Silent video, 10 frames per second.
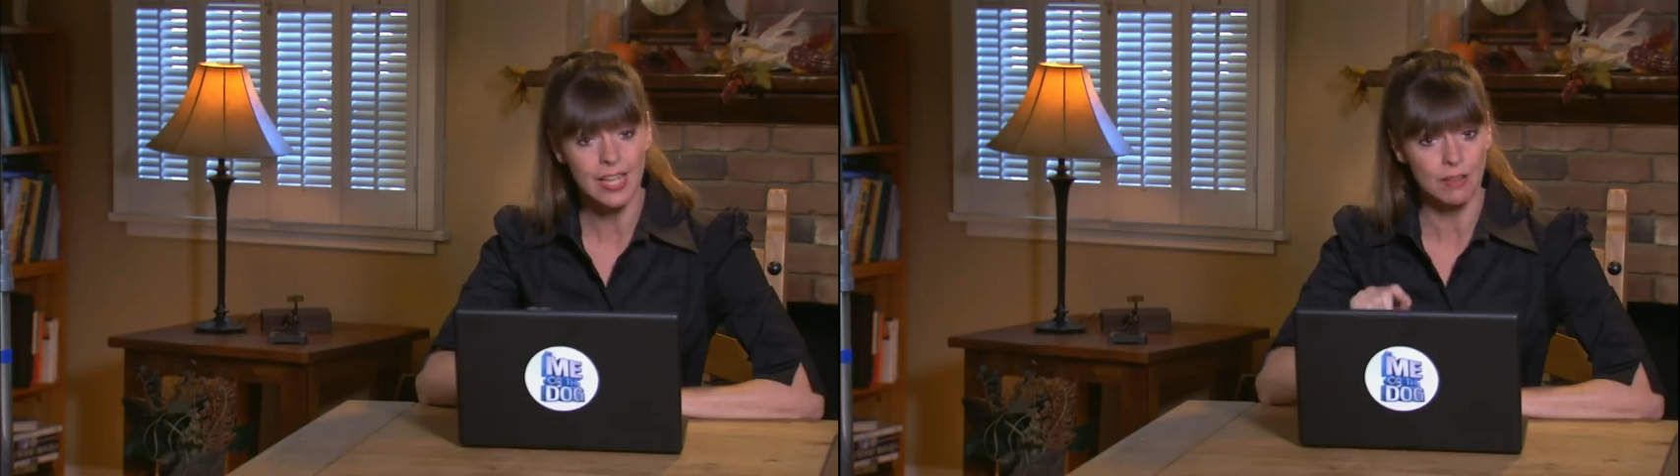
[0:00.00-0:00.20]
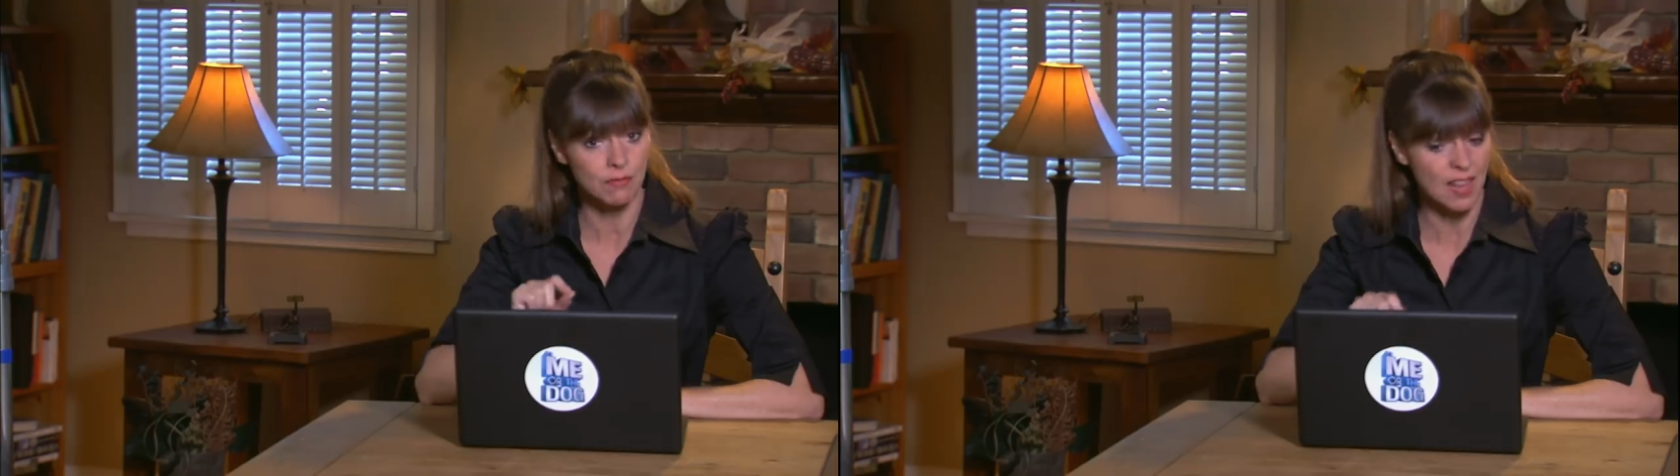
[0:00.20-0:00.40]

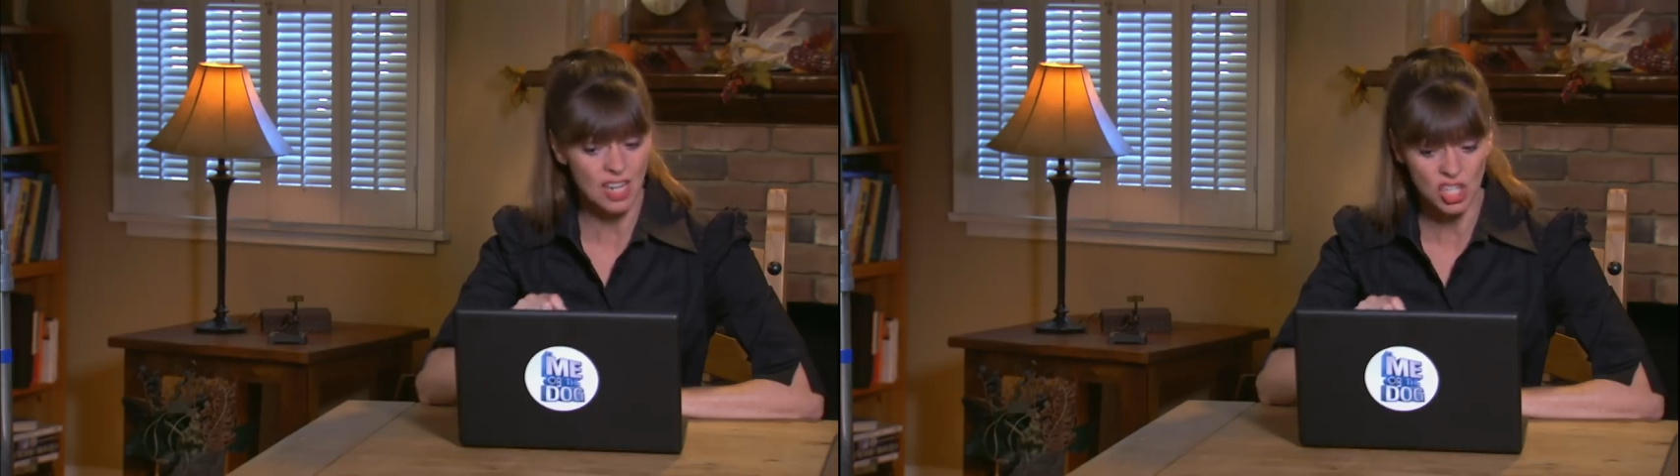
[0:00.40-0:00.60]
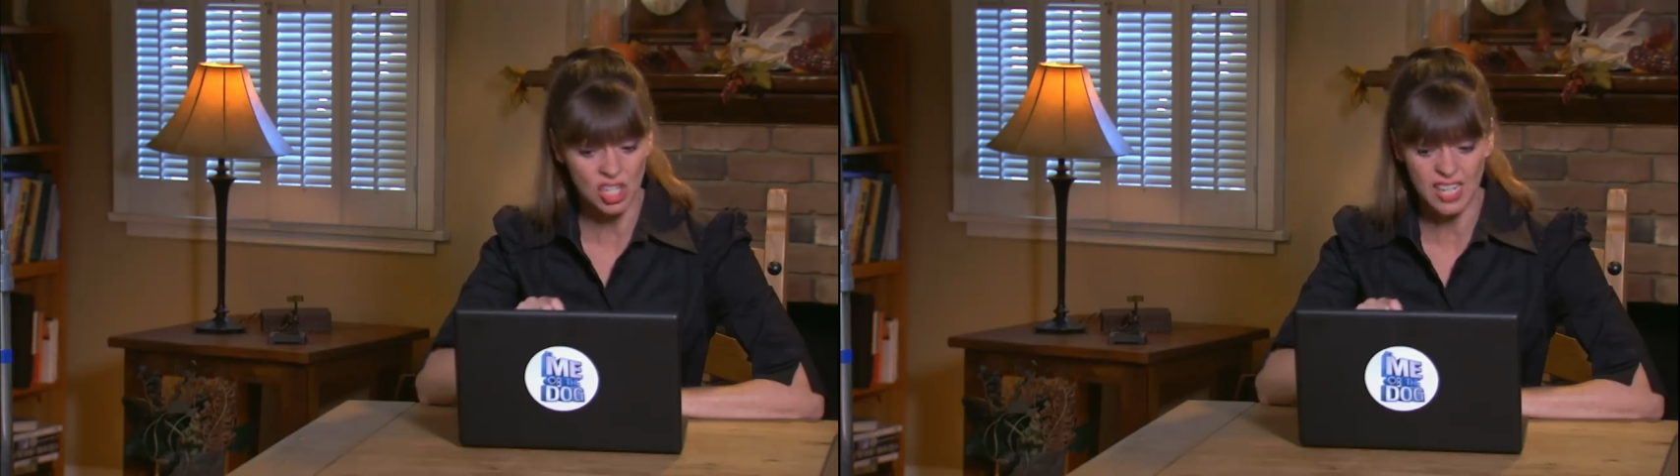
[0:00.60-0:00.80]

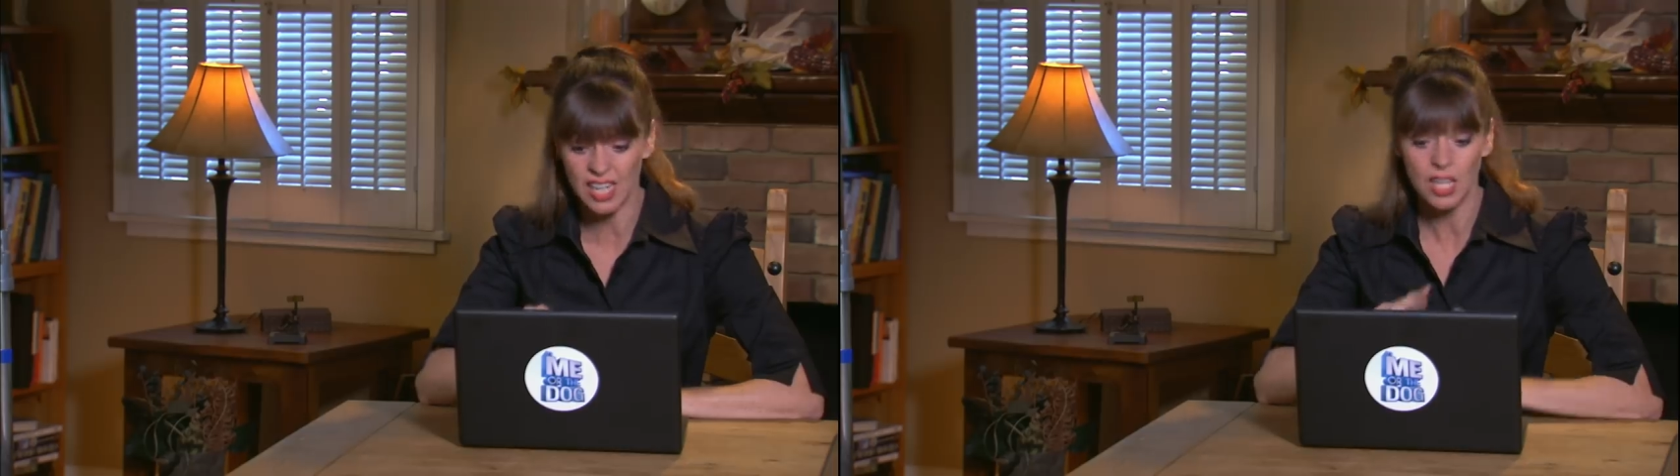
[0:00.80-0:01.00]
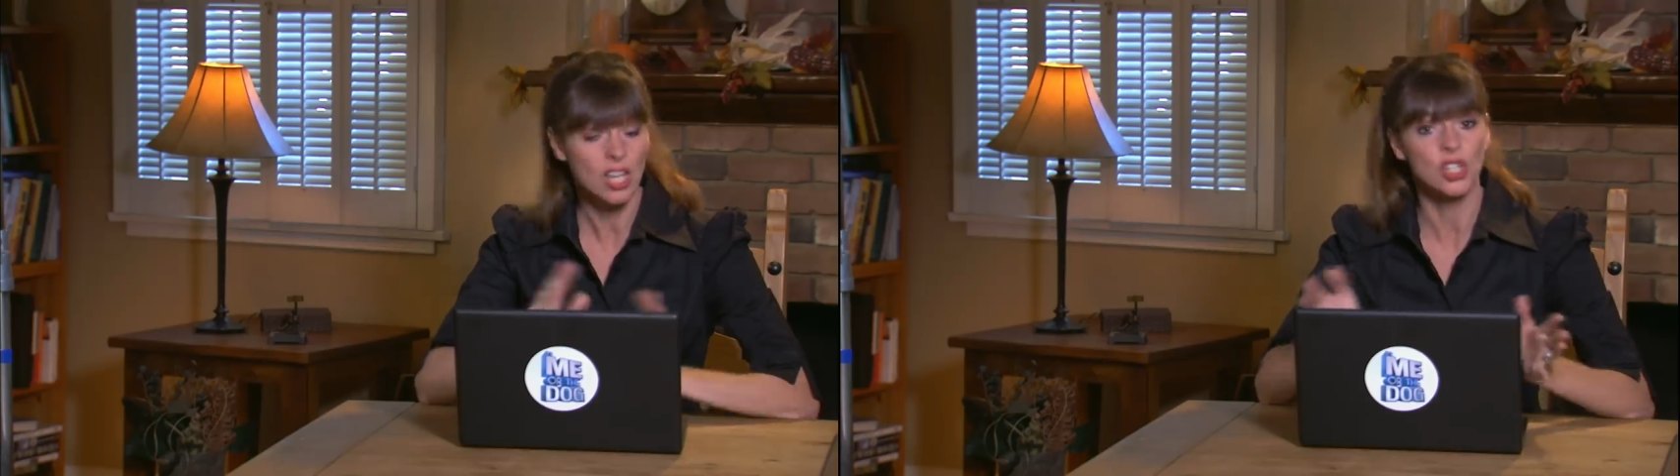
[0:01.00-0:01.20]

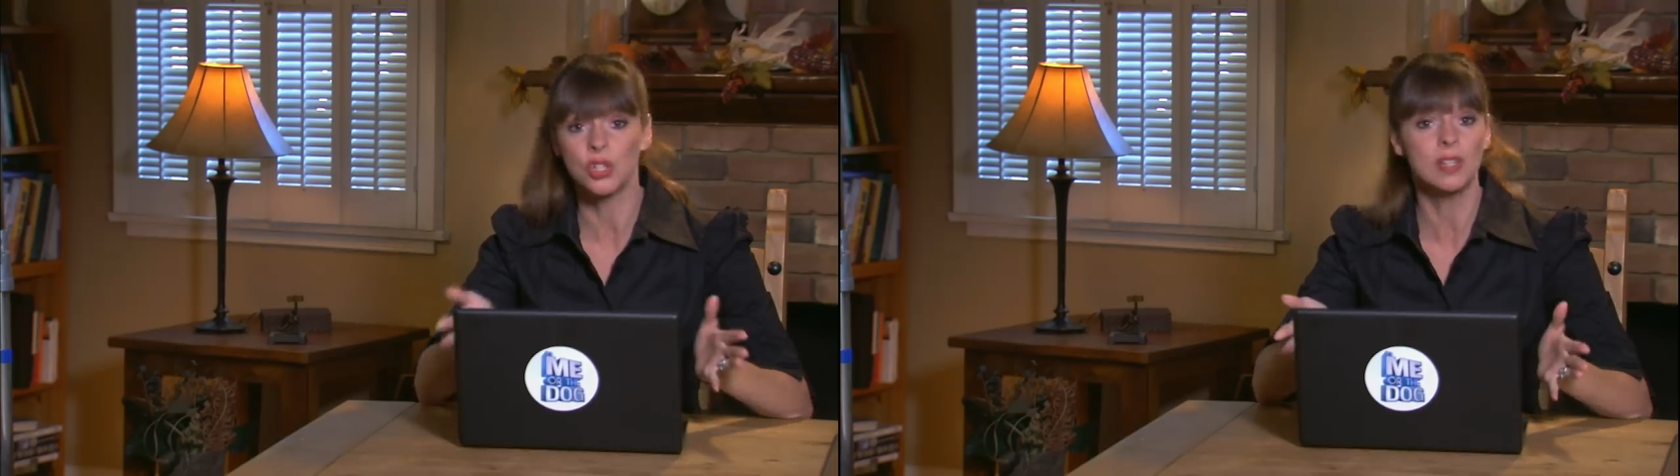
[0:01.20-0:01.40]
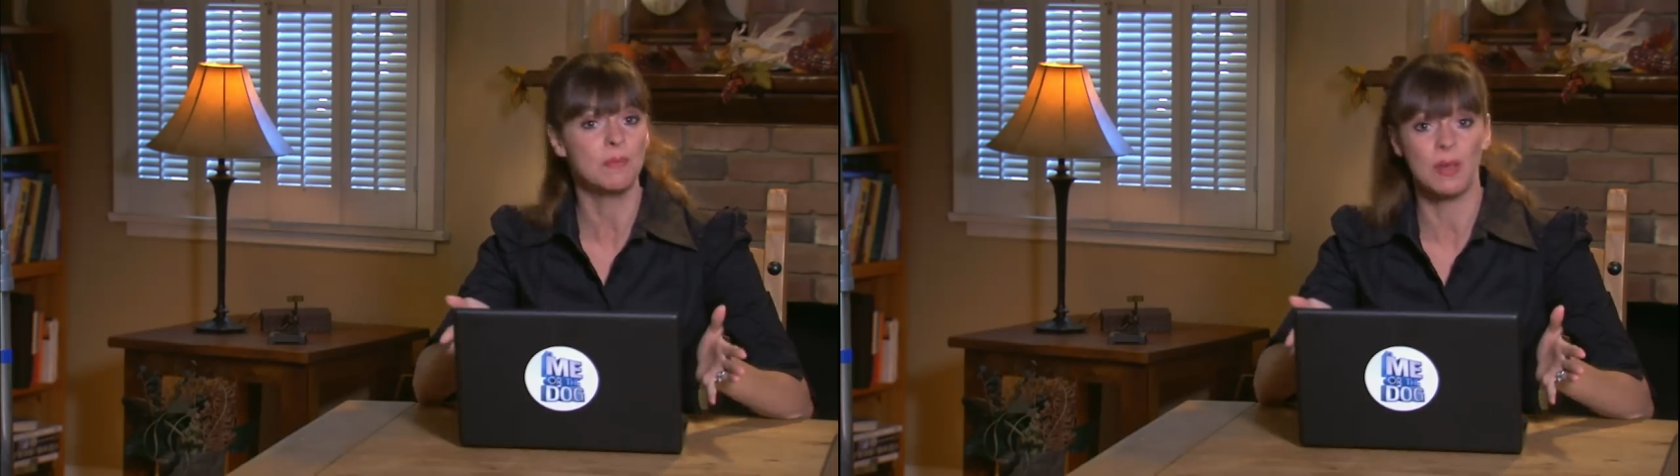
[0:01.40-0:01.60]
eventually Junie